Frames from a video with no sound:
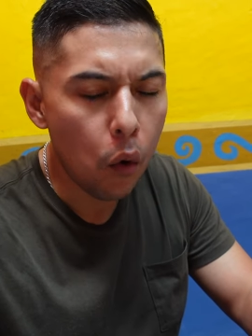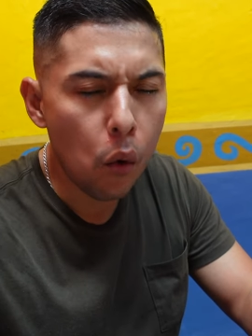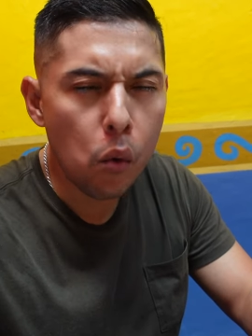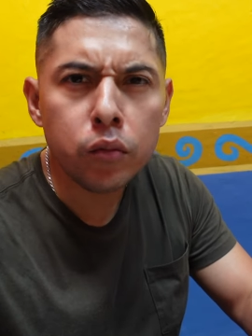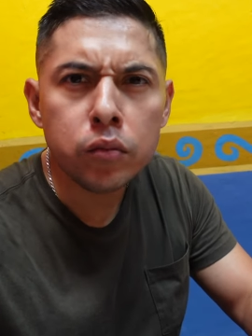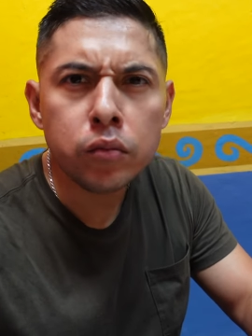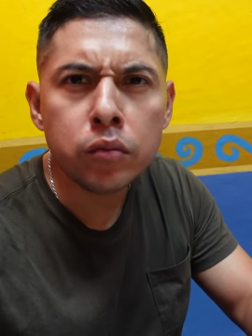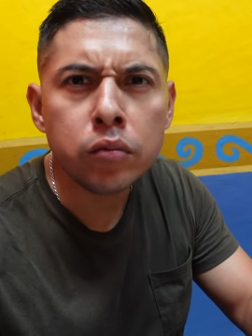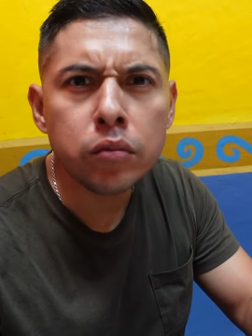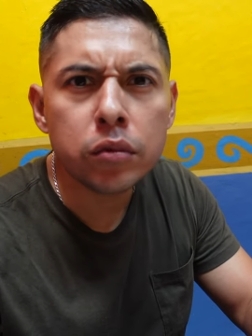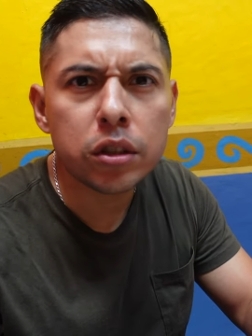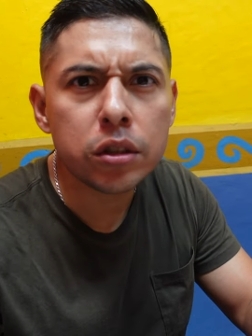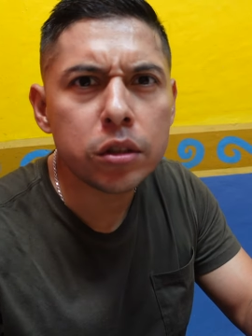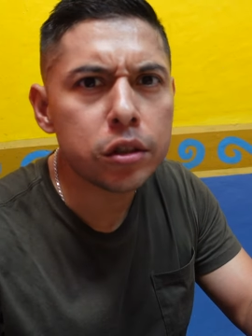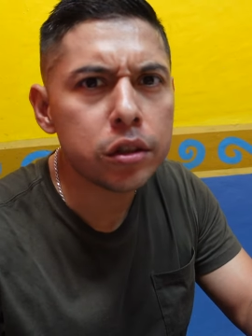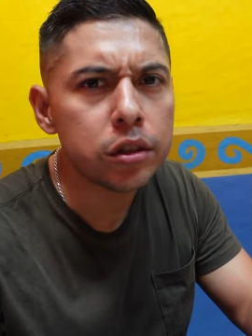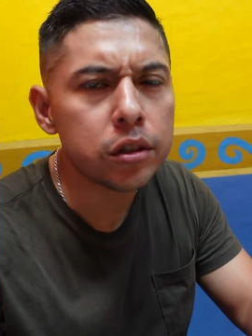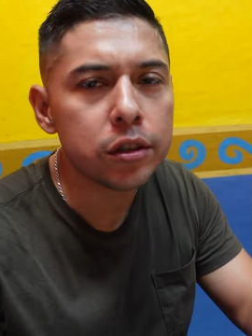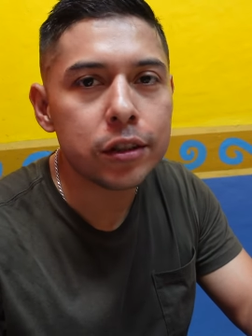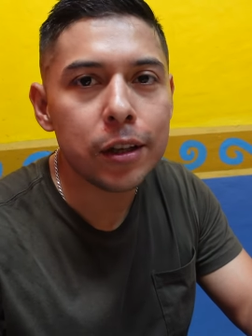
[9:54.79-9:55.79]
Mmm,
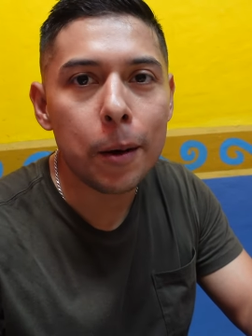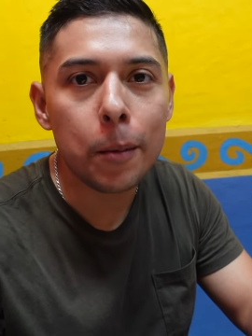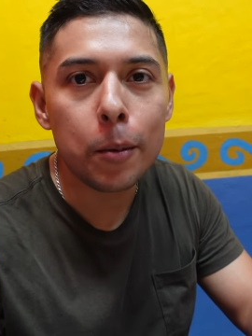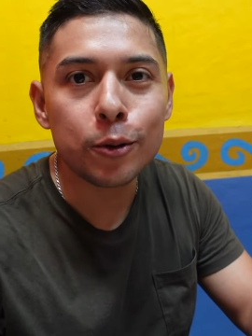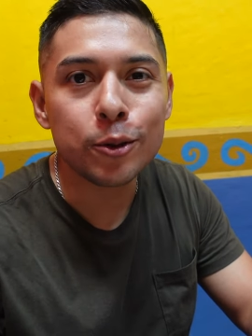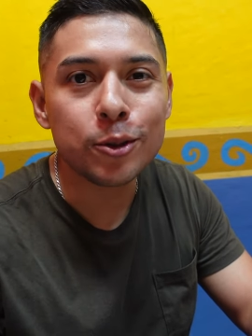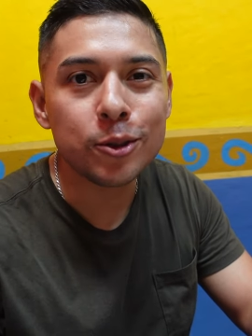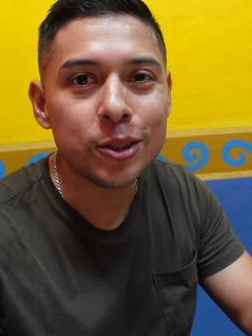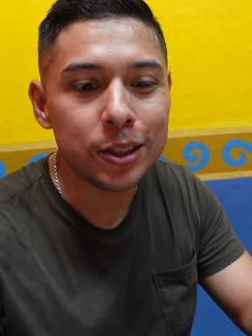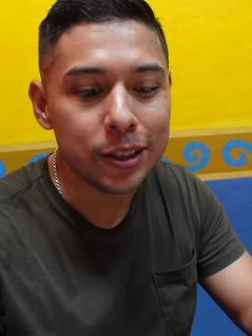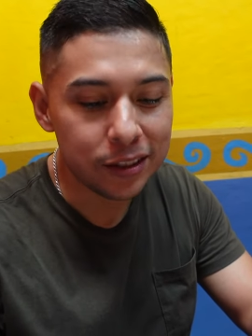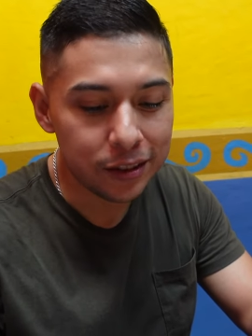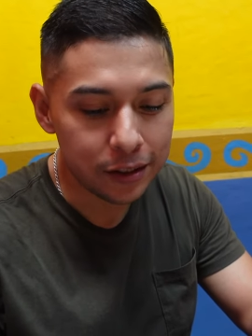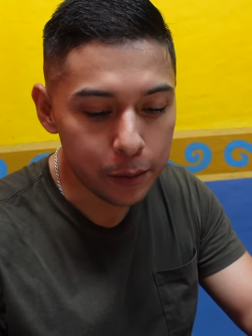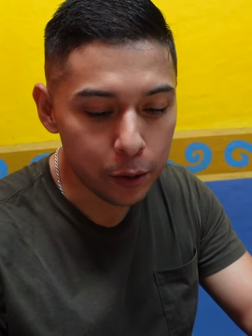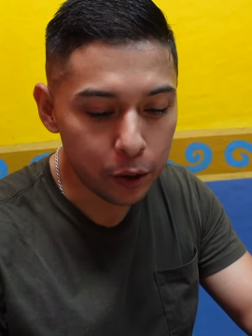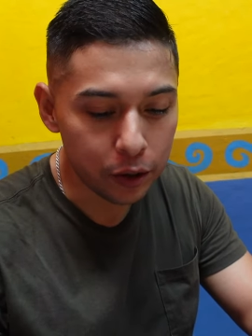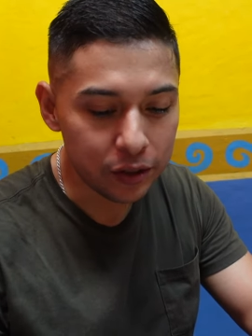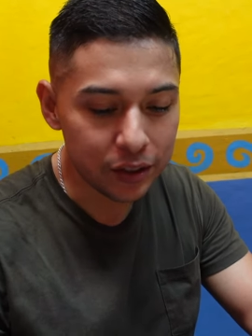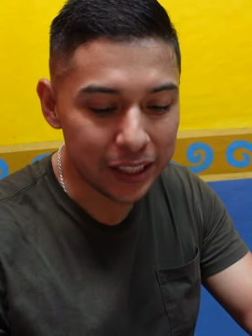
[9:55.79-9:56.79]

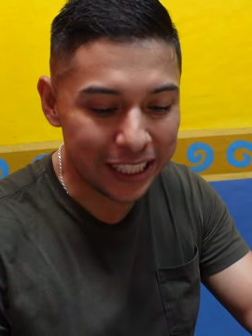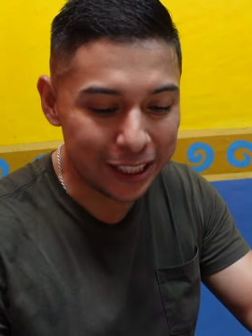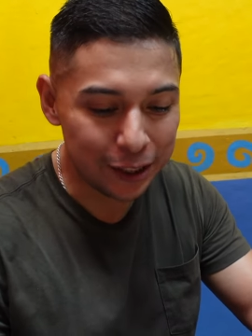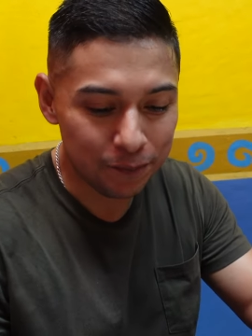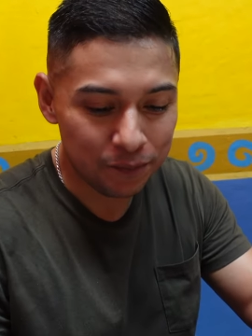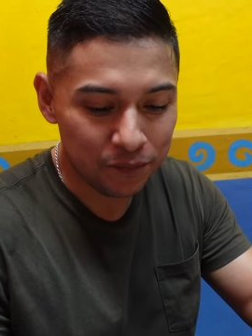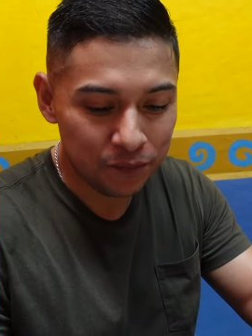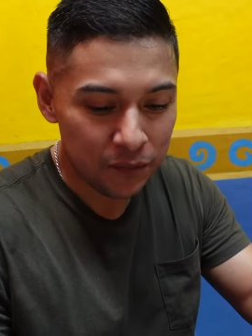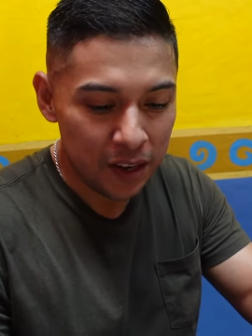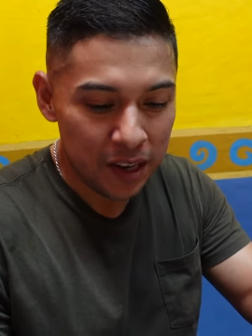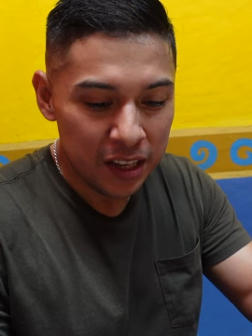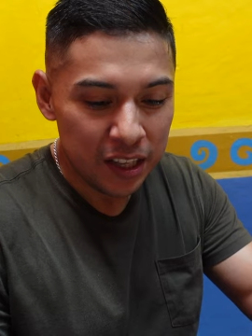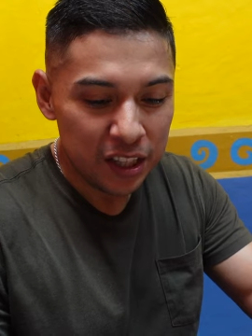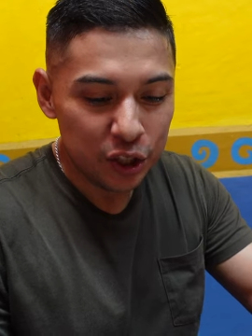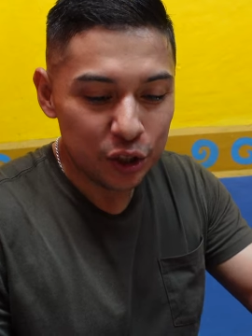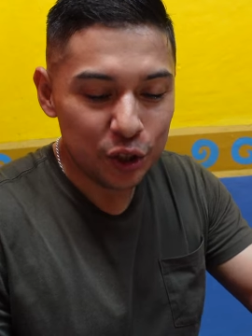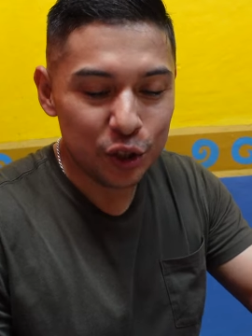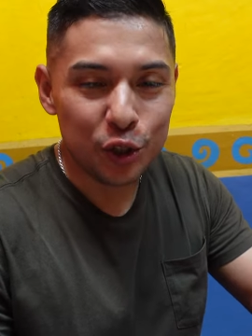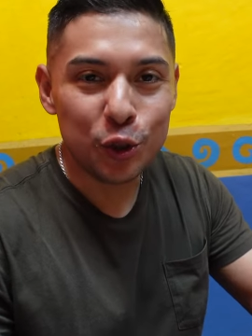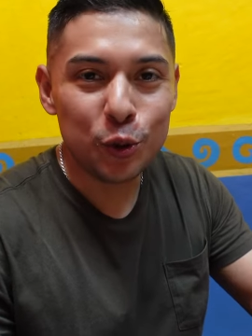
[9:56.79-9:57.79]
sabrosísimo. It's like
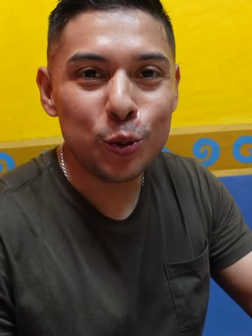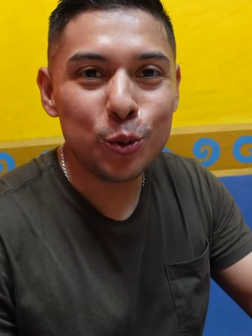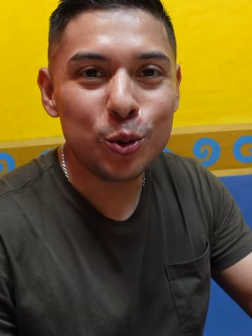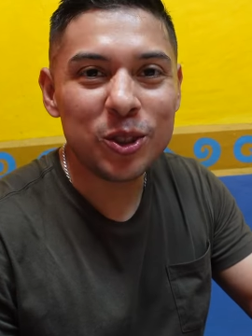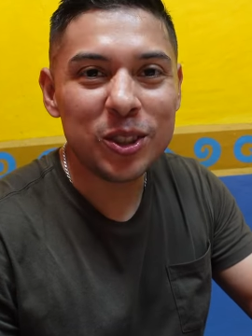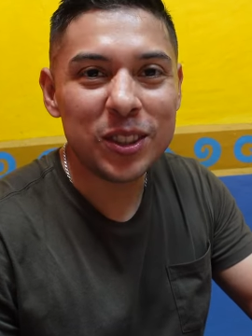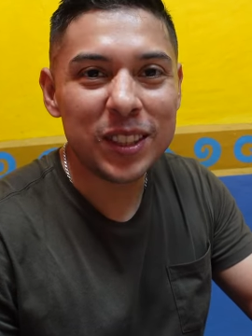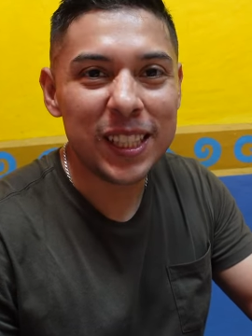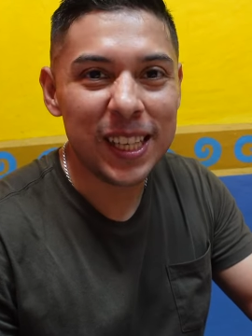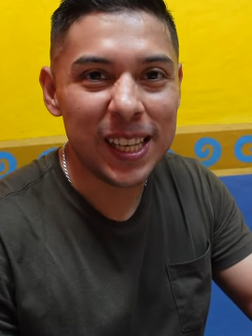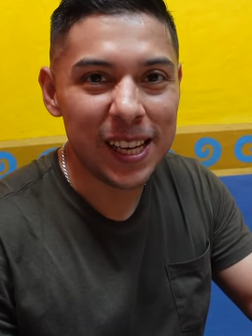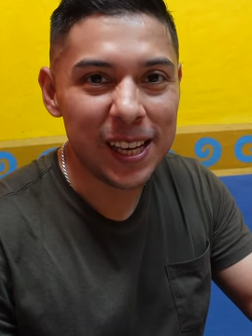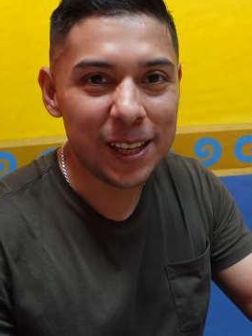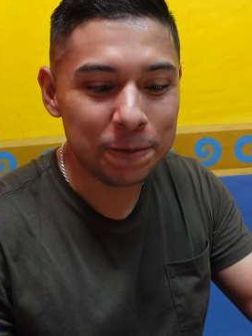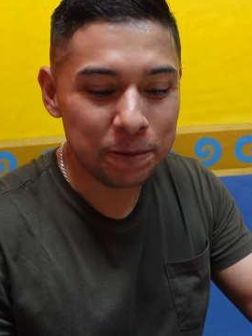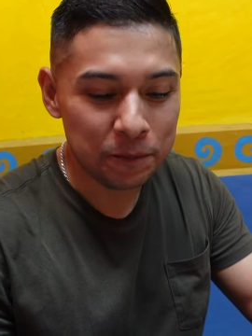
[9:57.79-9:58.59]
juicy.